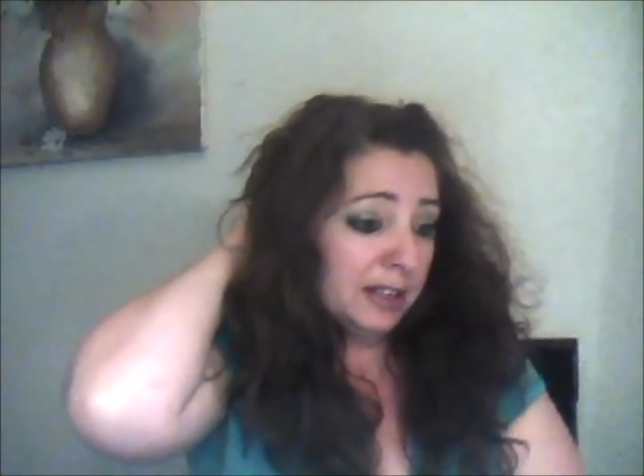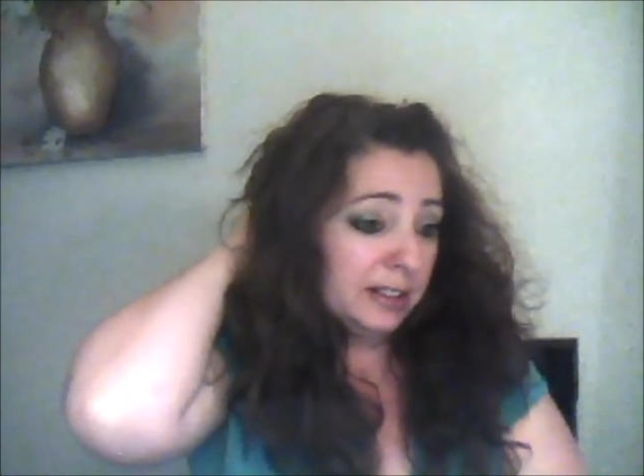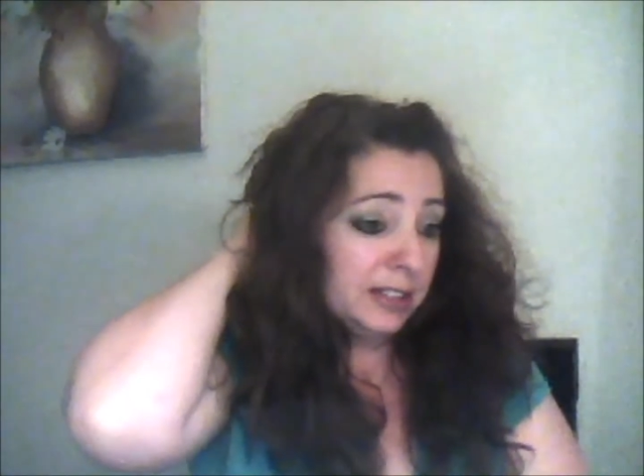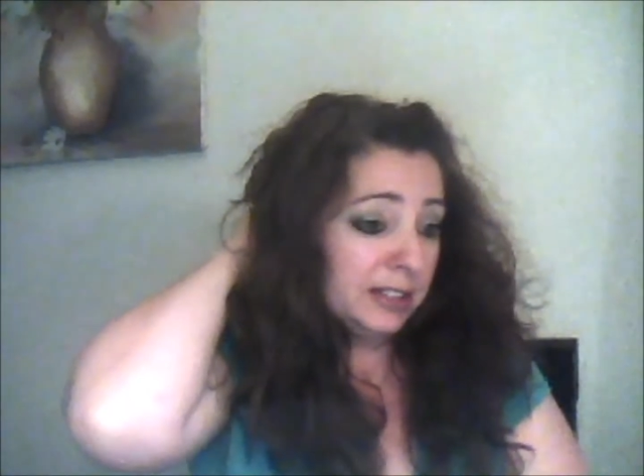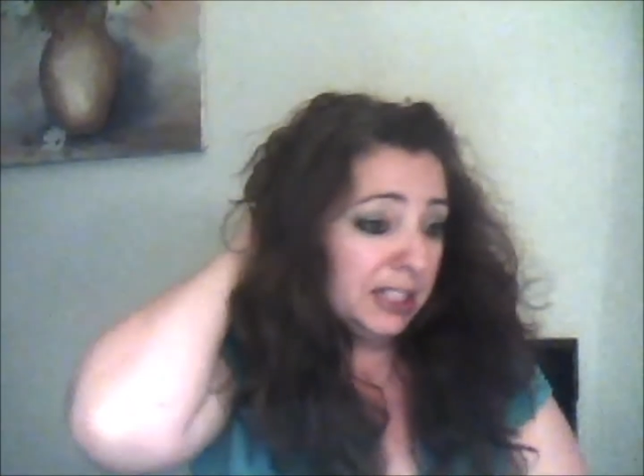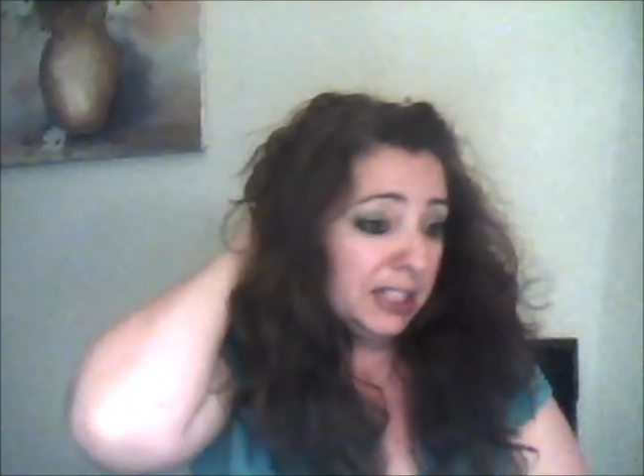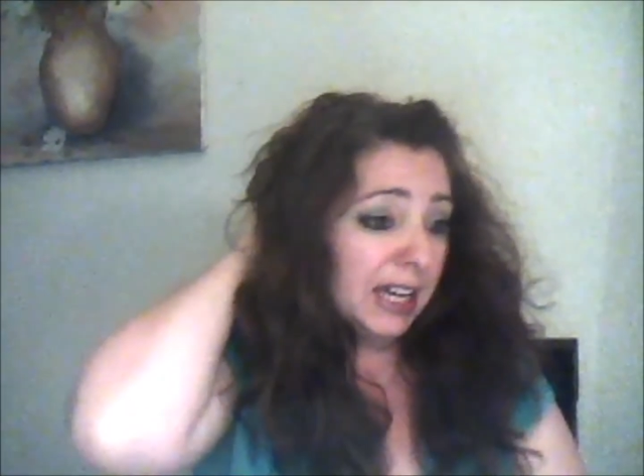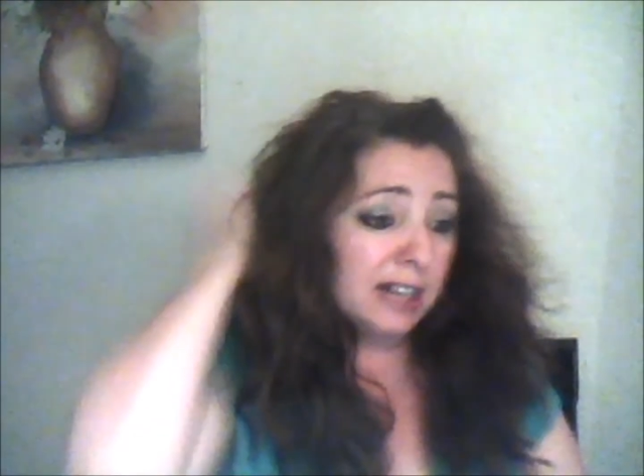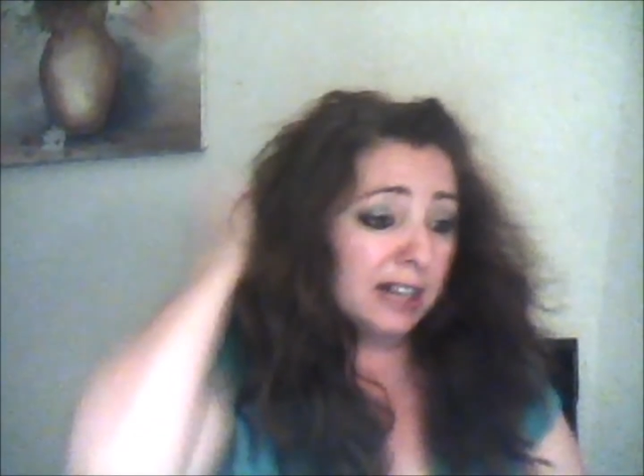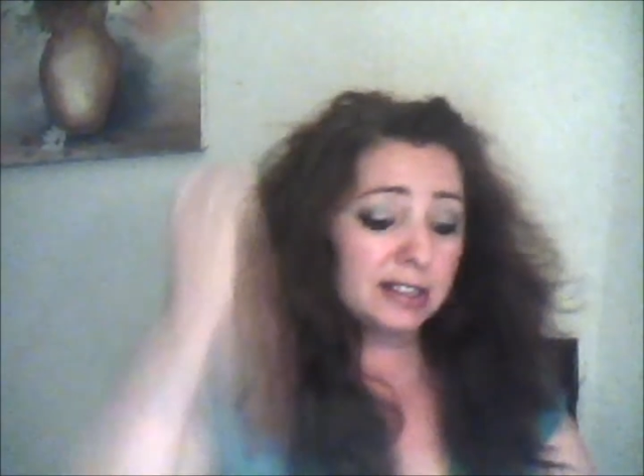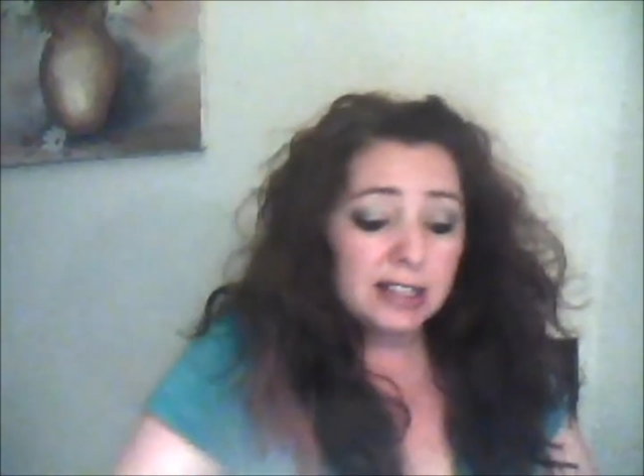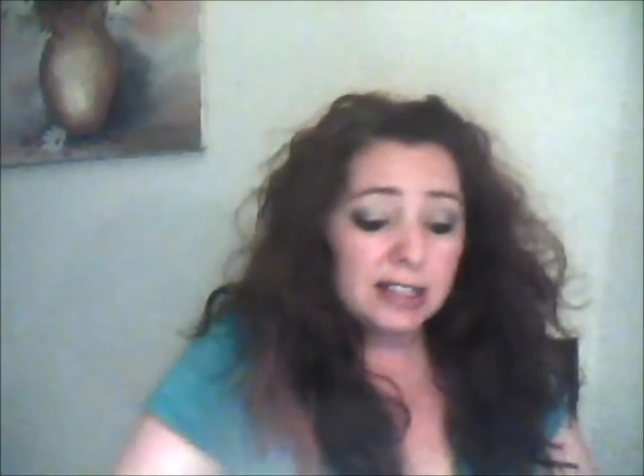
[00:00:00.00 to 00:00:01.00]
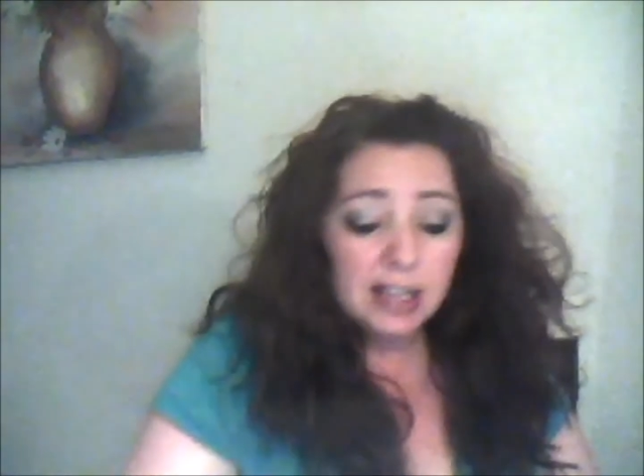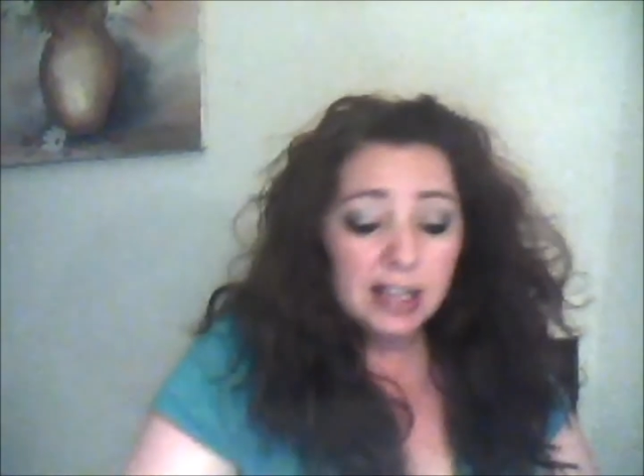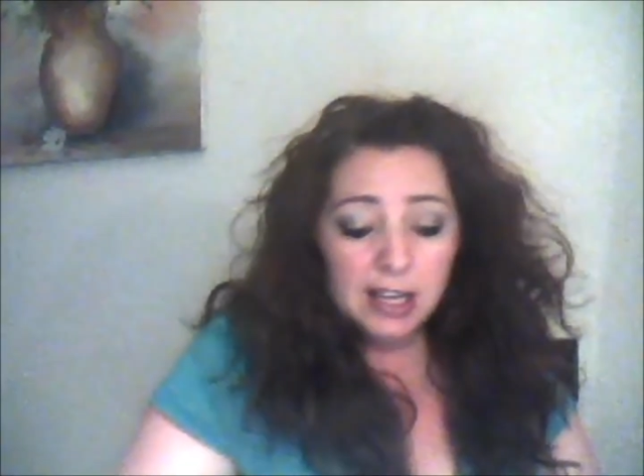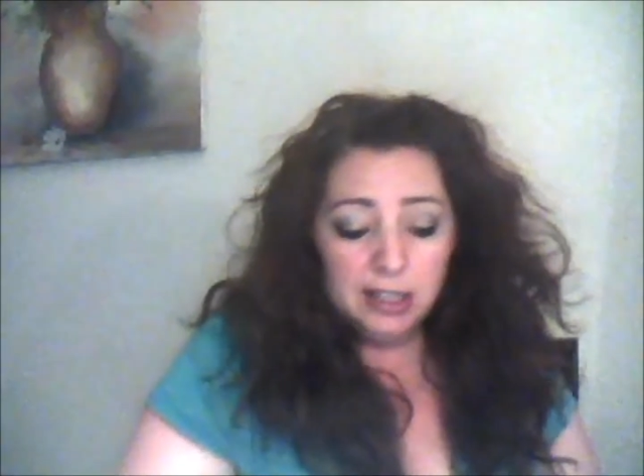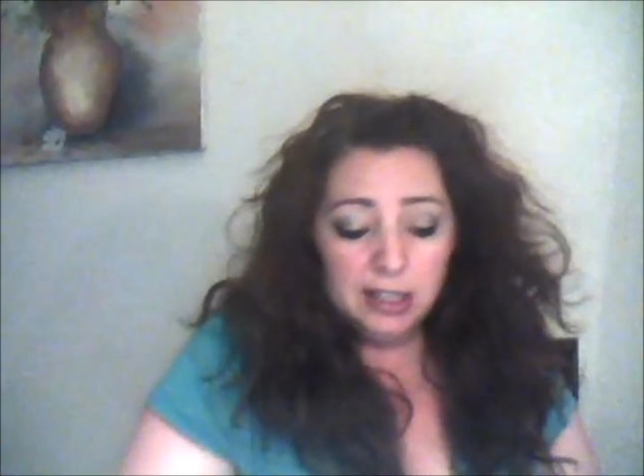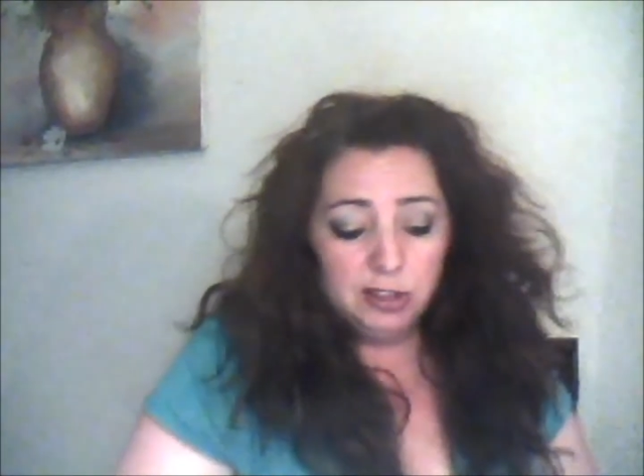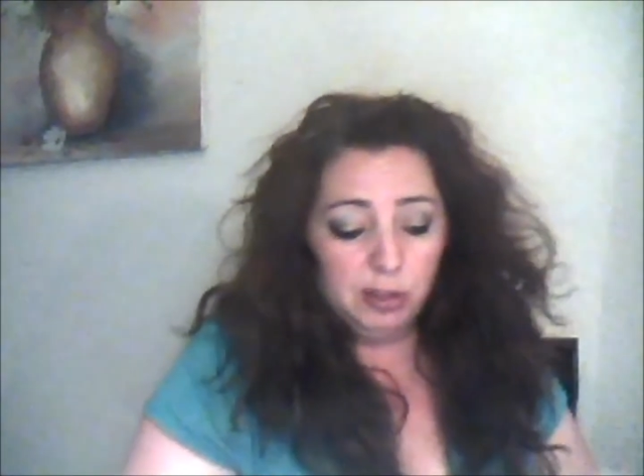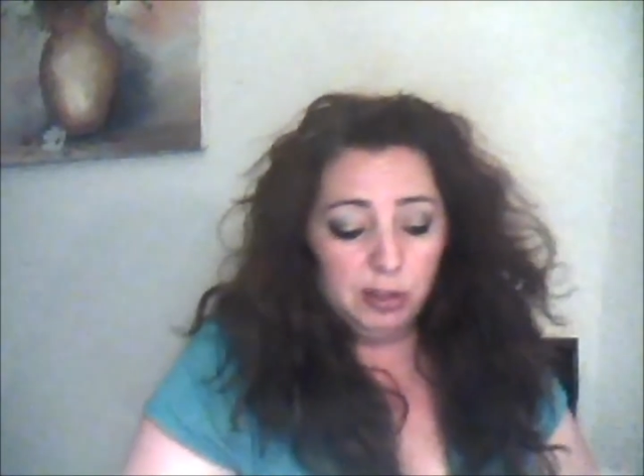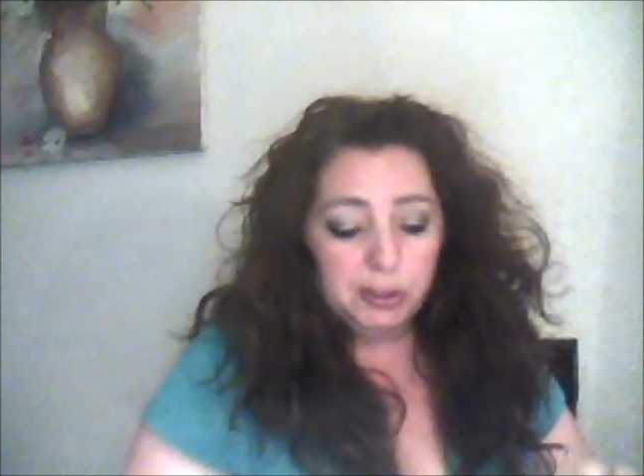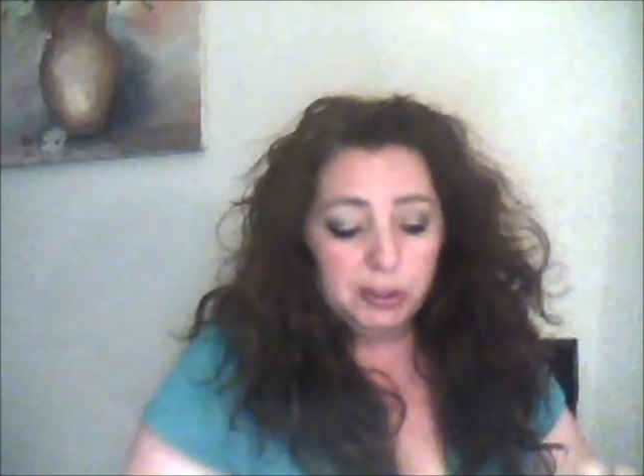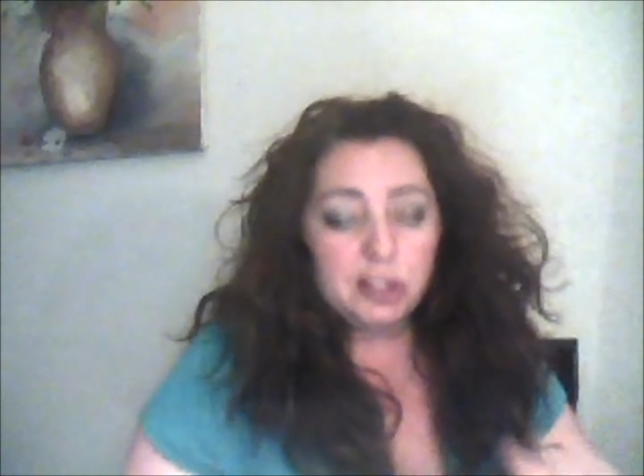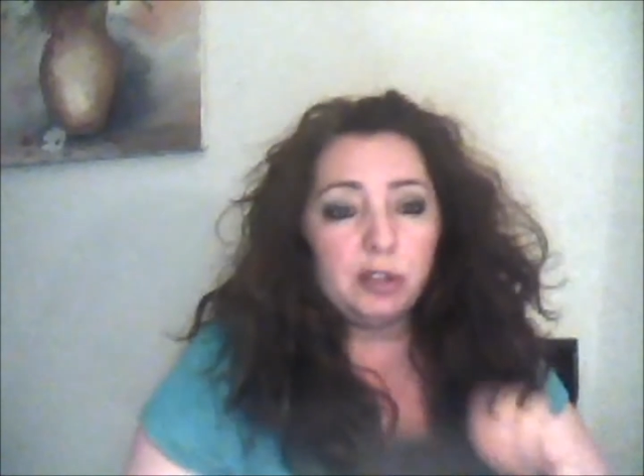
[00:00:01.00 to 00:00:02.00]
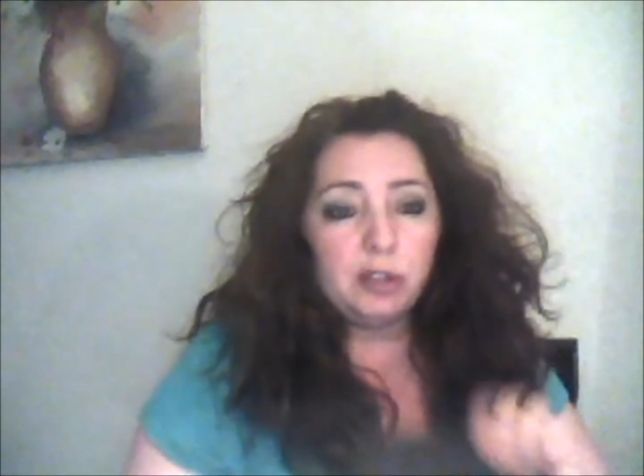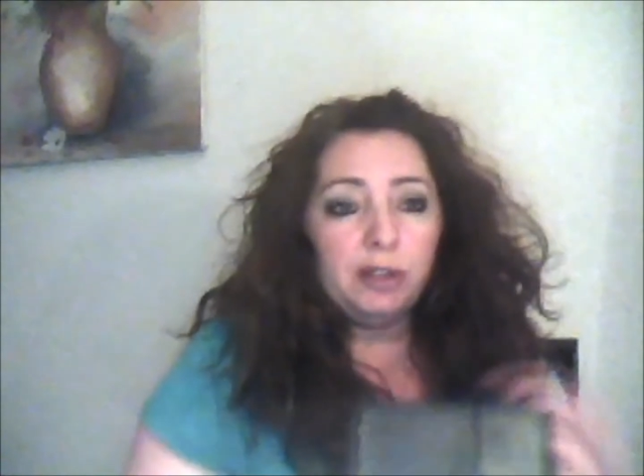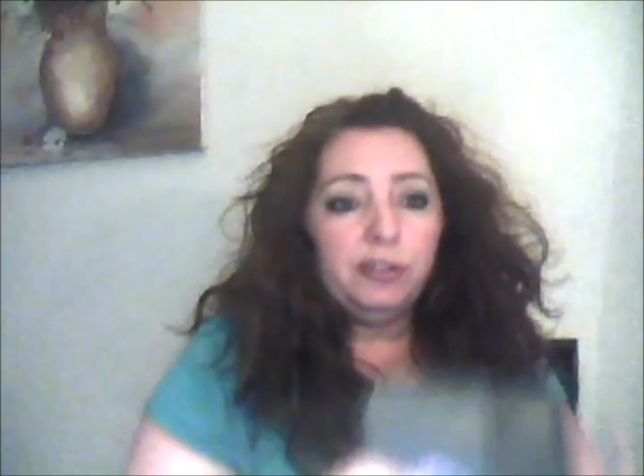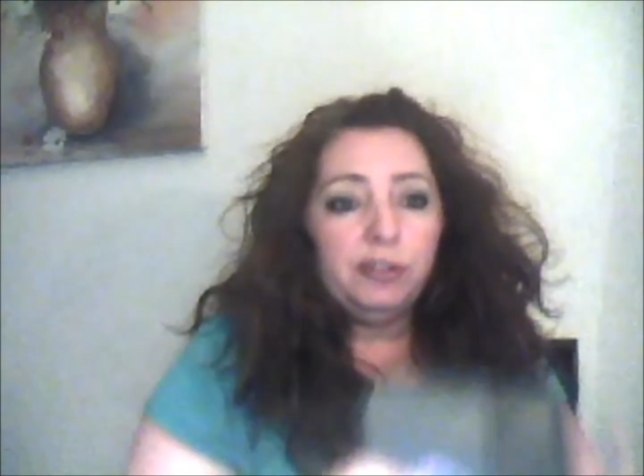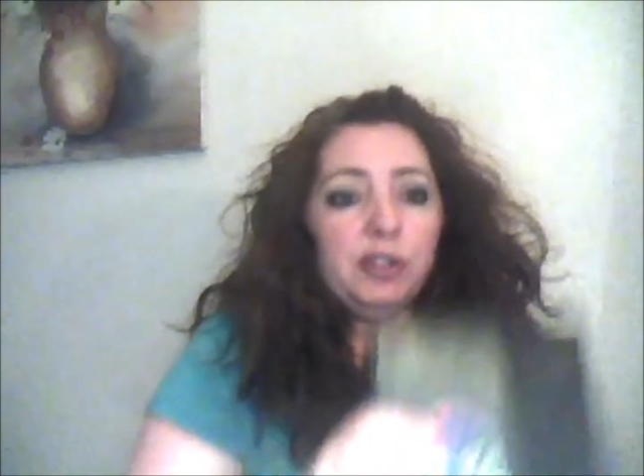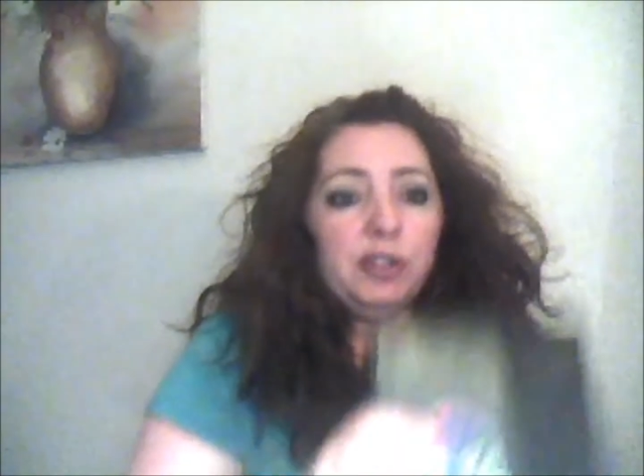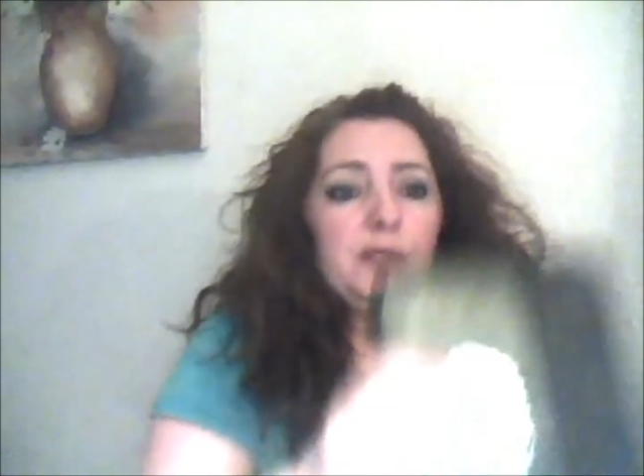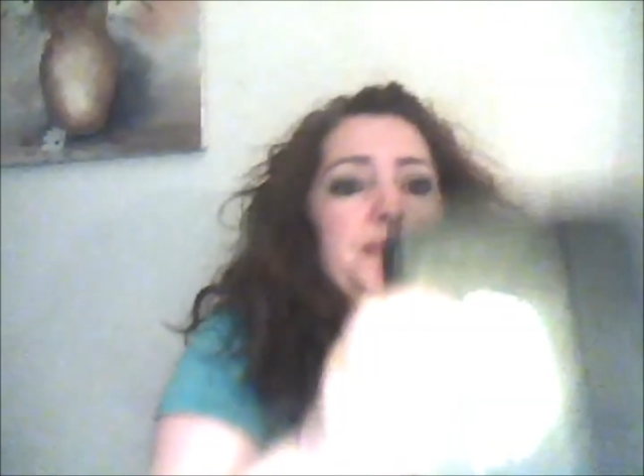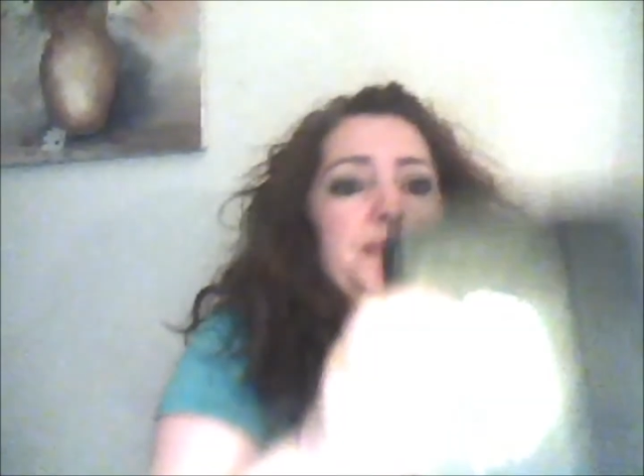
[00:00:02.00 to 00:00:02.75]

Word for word: decals. So I'm going to show you a few.